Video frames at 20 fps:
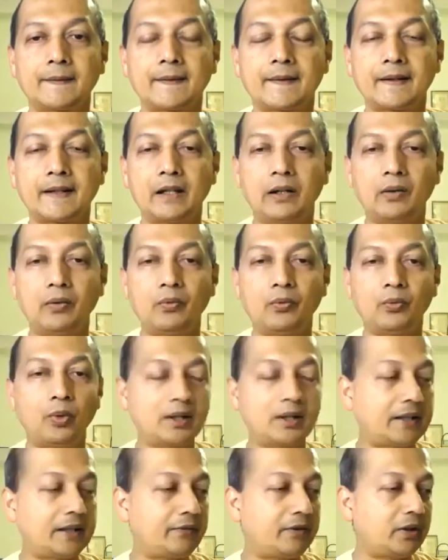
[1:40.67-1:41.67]
Now,
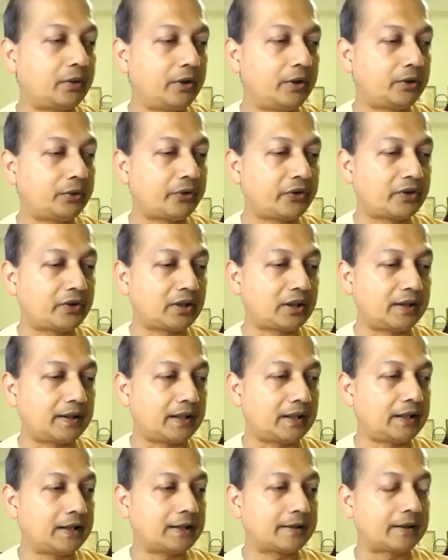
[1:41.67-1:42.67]
what are we going to
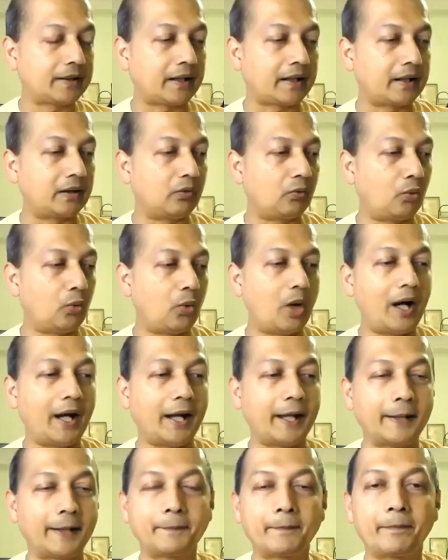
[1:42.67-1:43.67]
study and why?